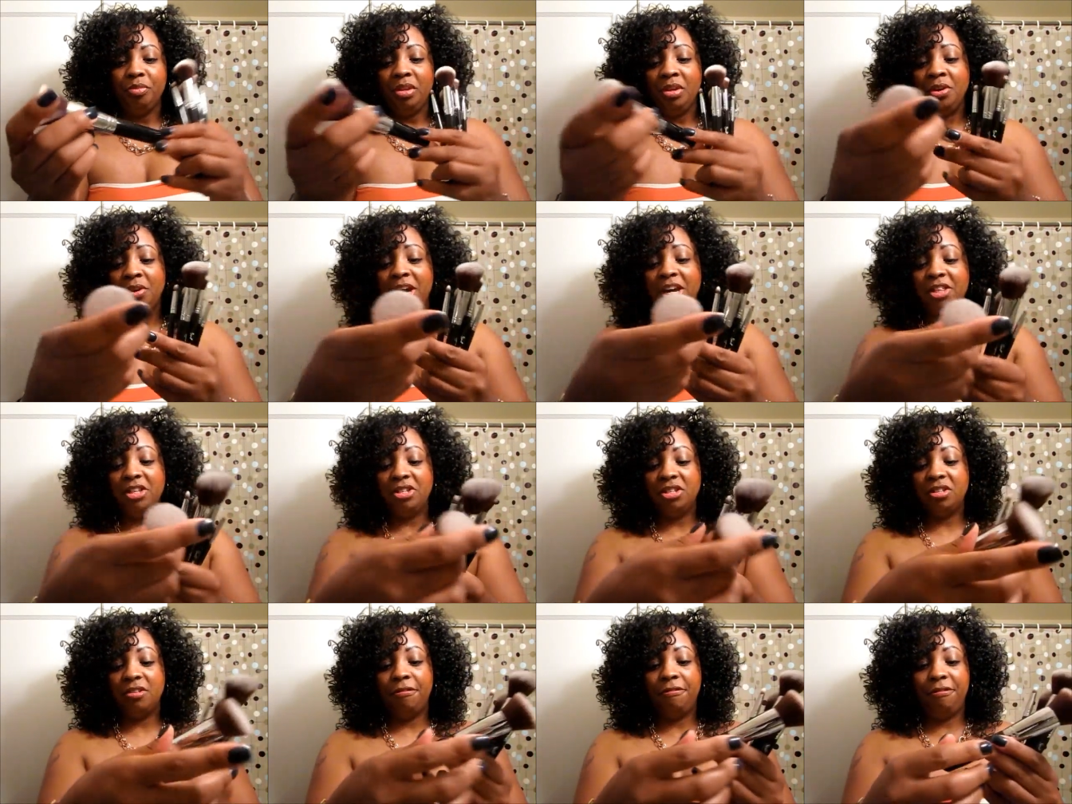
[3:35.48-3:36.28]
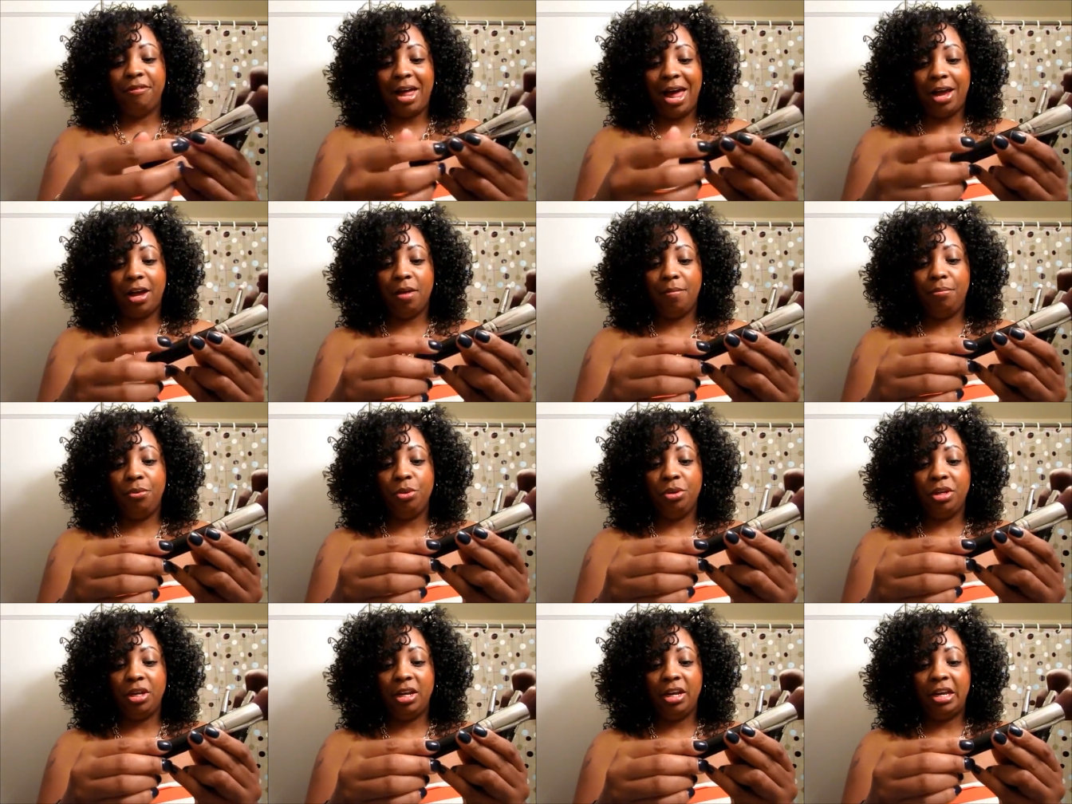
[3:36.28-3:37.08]
okay, this is the flat
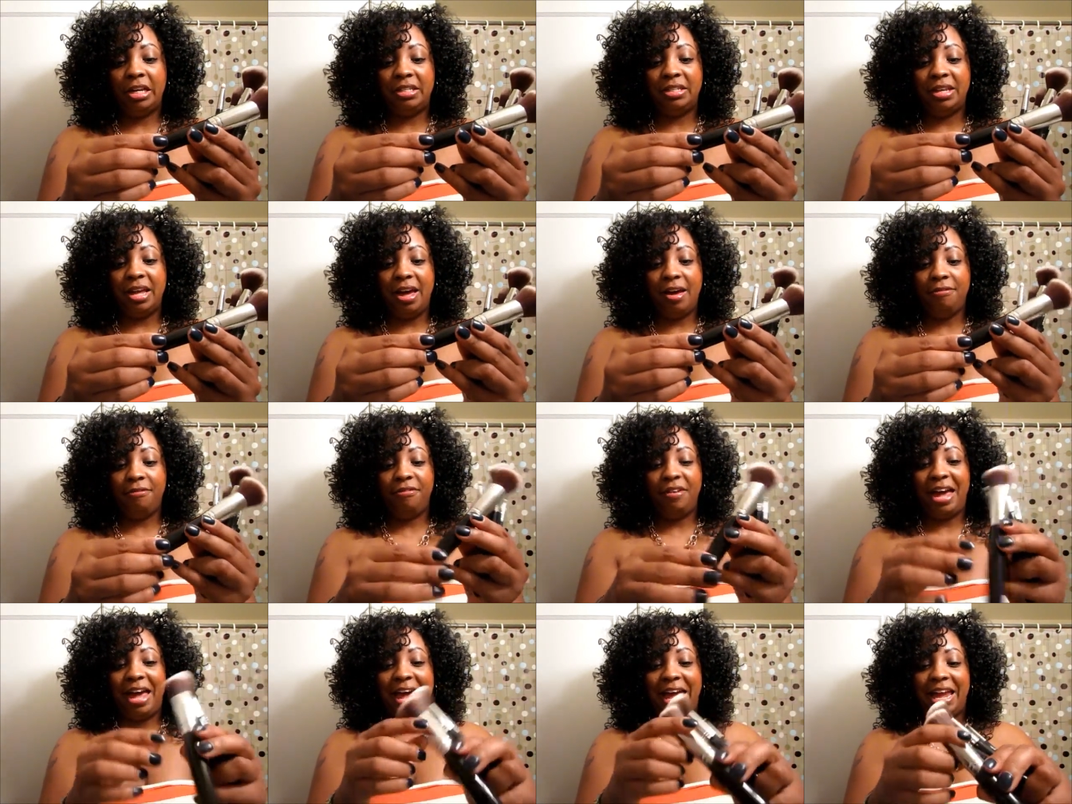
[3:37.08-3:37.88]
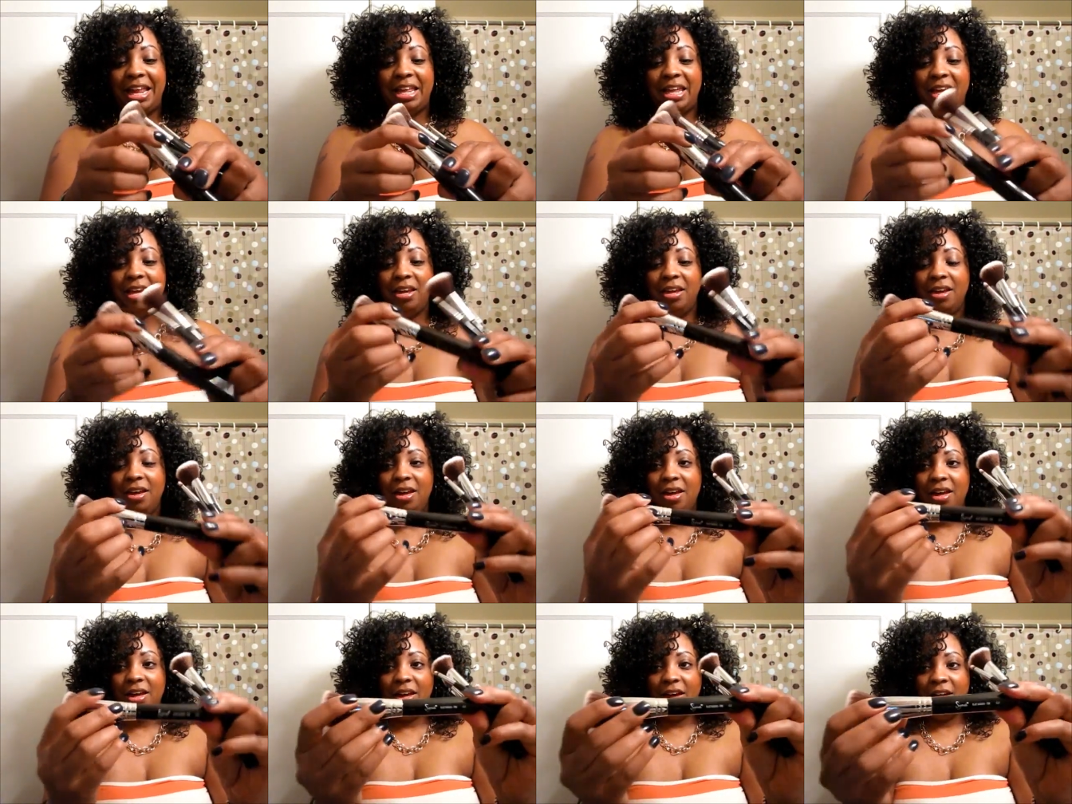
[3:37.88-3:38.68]
Kabuki, it's F80,
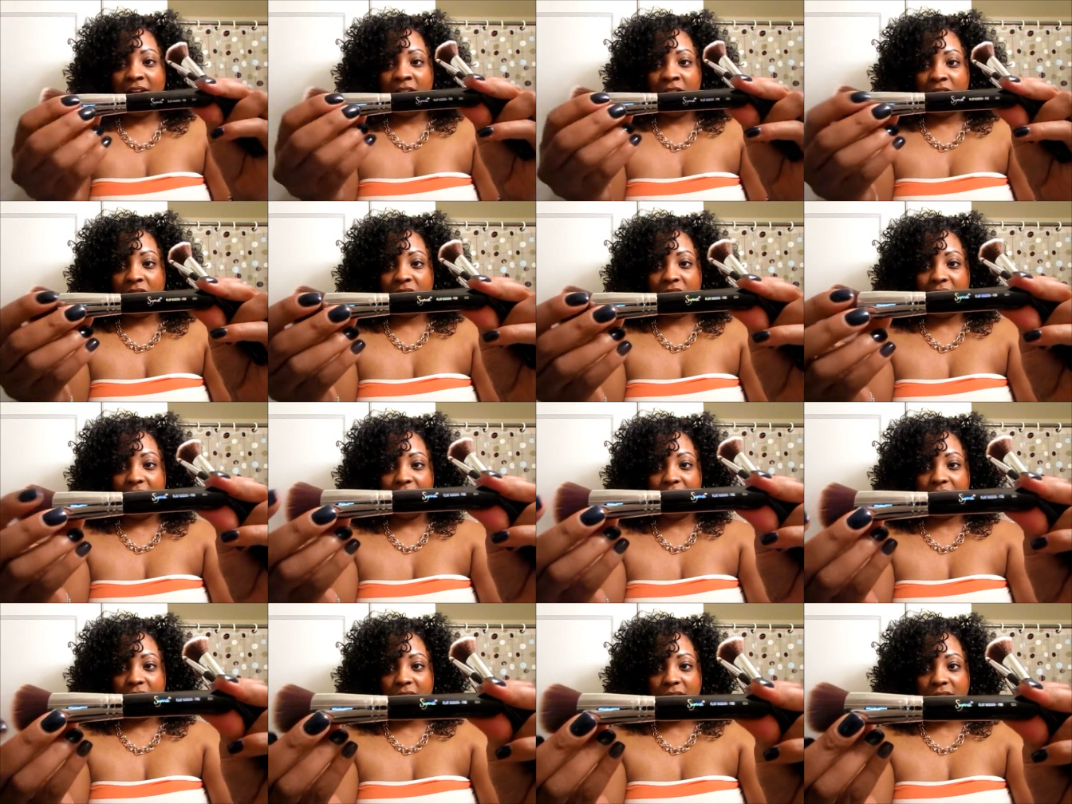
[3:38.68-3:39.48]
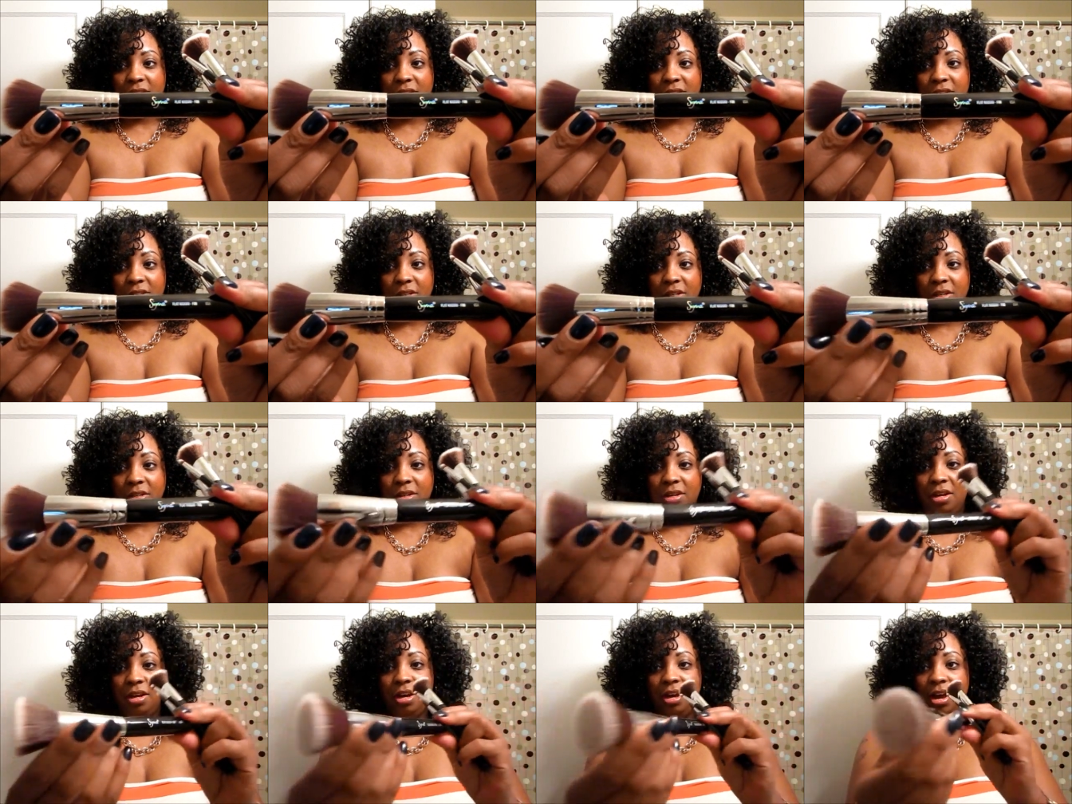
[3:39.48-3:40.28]
and it looks like this.
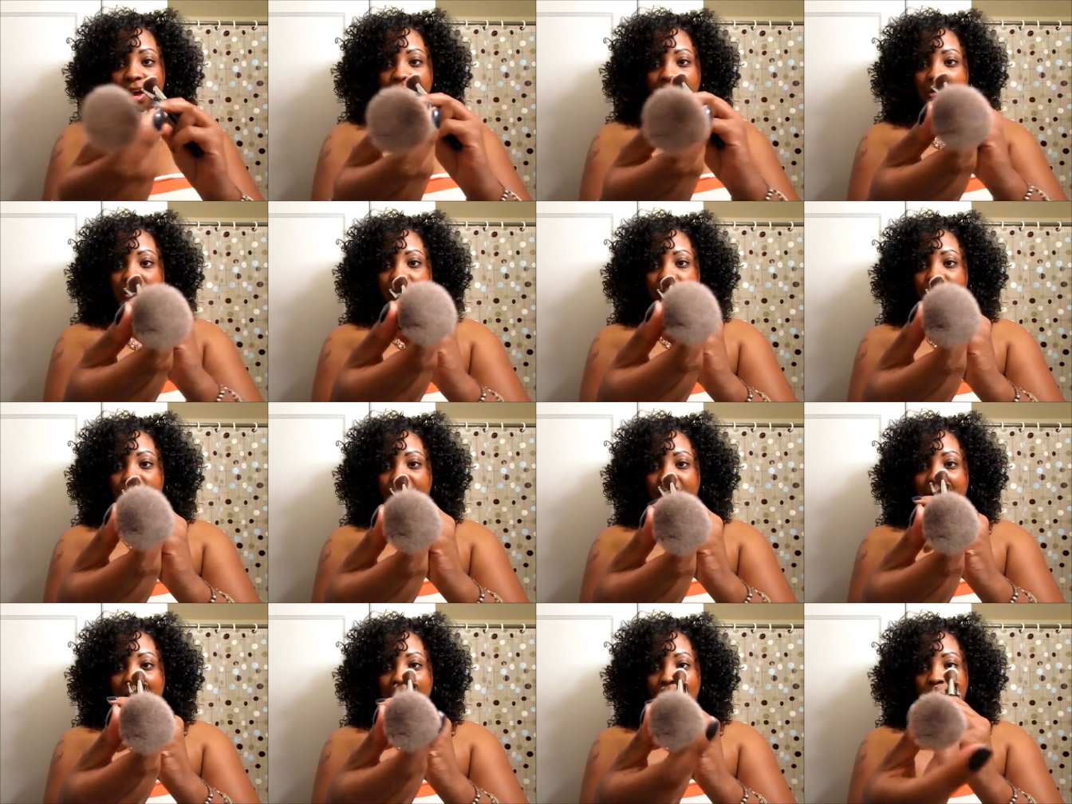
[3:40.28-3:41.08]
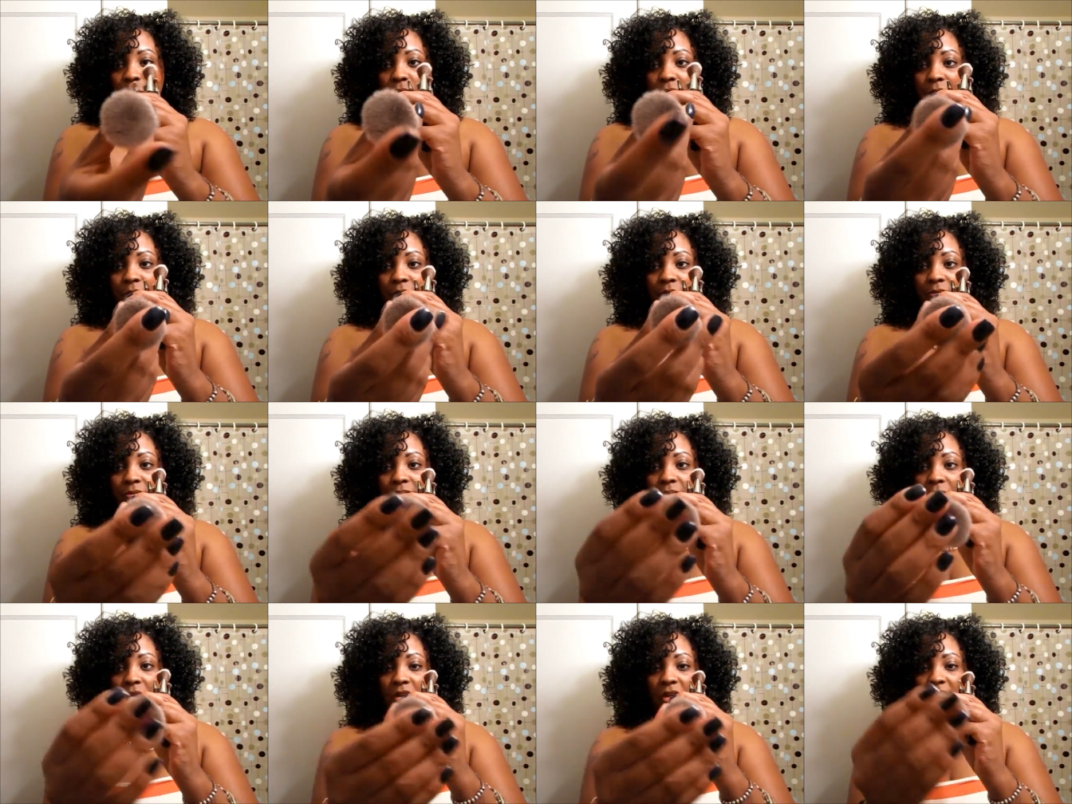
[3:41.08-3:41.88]
And it's a flat
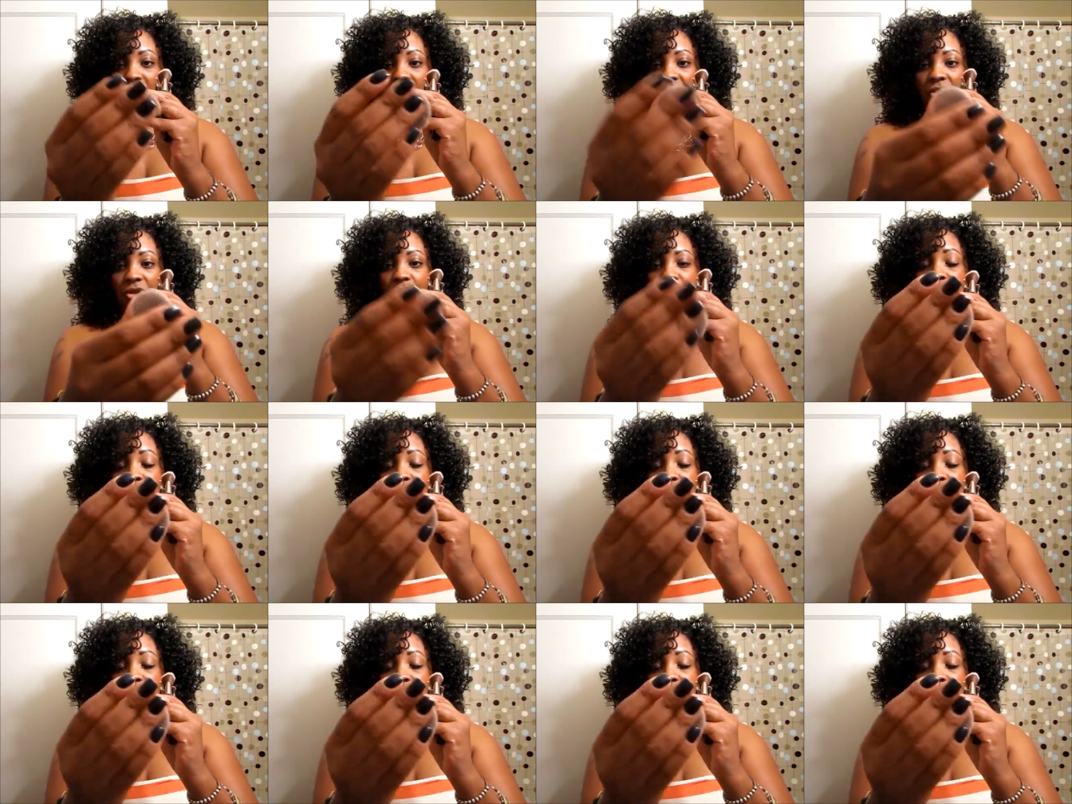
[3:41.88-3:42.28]
one, okay? So you